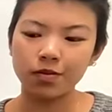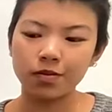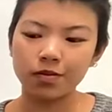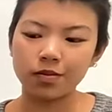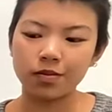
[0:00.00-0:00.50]

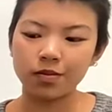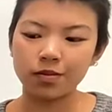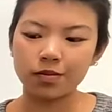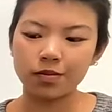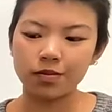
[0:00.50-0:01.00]

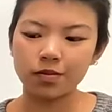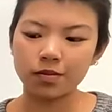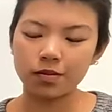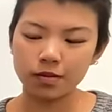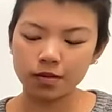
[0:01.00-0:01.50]

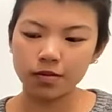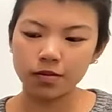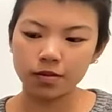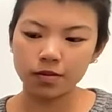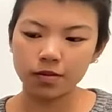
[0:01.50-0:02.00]

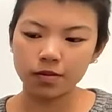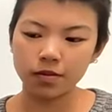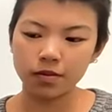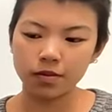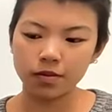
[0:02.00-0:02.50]

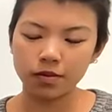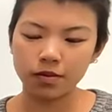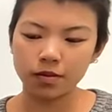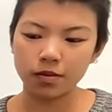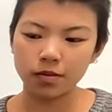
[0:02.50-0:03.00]

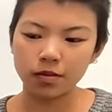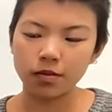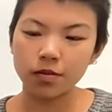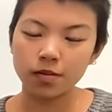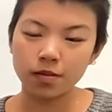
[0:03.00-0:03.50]

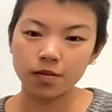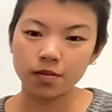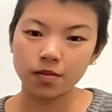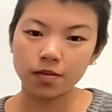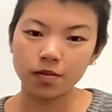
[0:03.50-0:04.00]

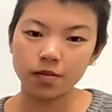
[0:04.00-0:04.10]
No words are spoken by the person on screen.